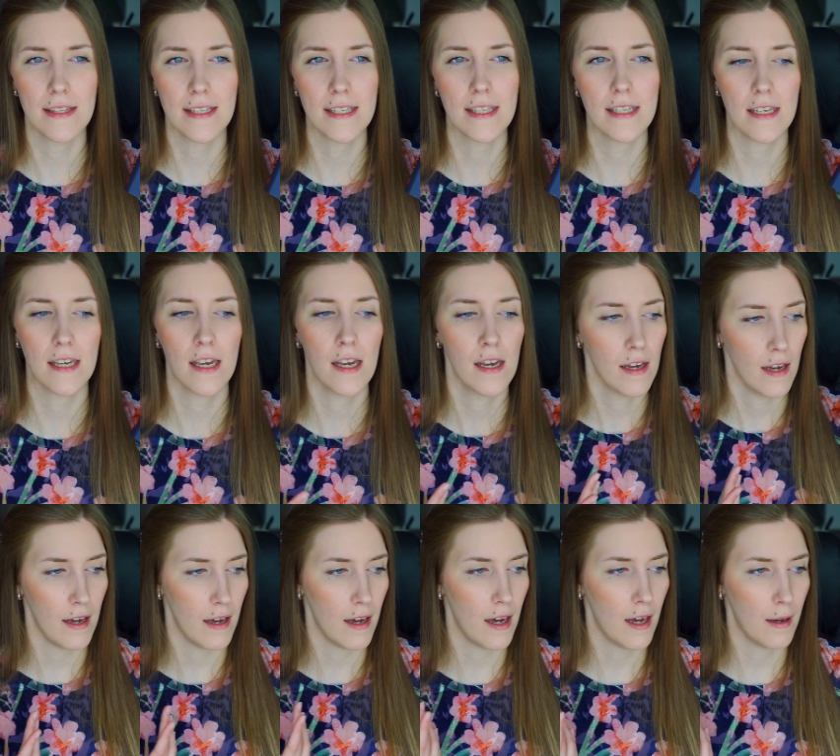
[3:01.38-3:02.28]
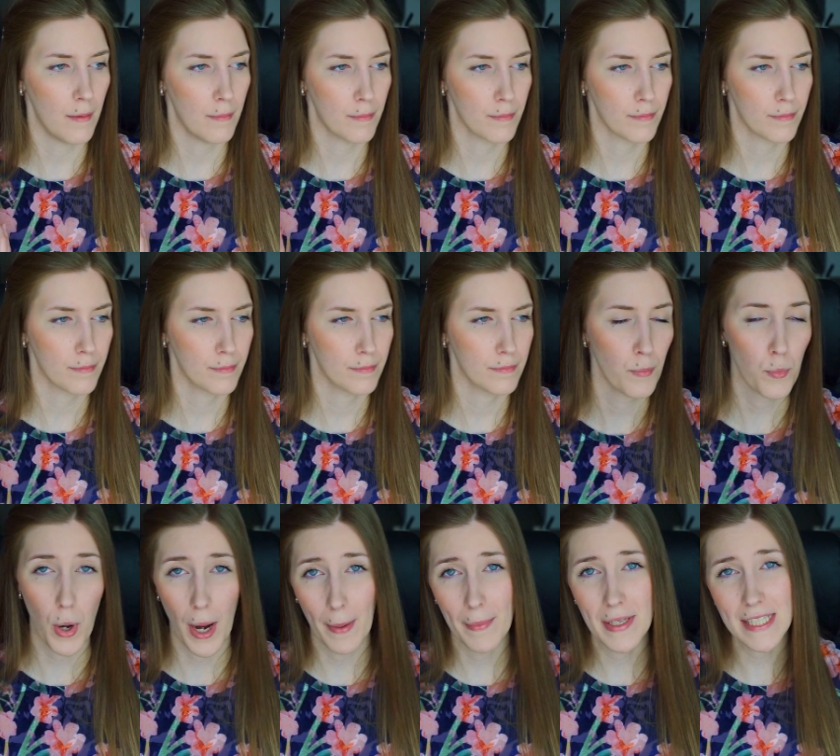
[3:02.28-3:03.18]
the
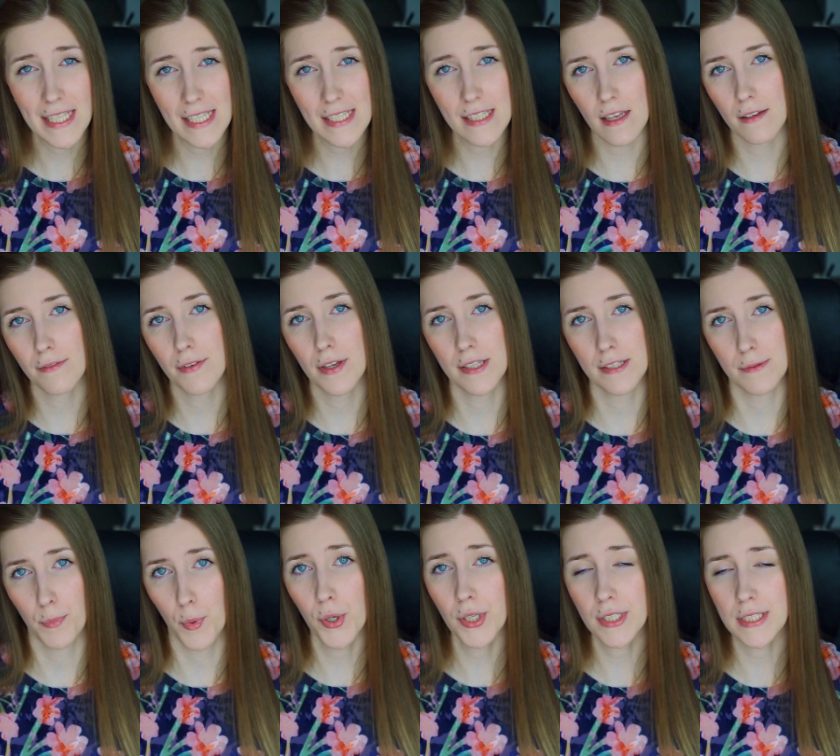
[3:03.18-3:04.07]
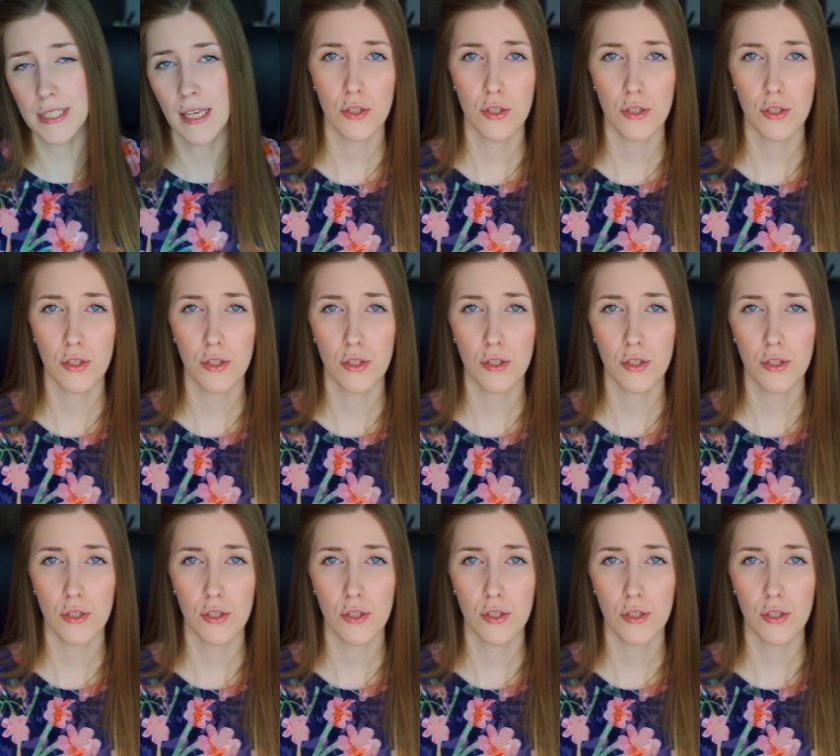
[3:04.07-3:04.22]
premises of his books.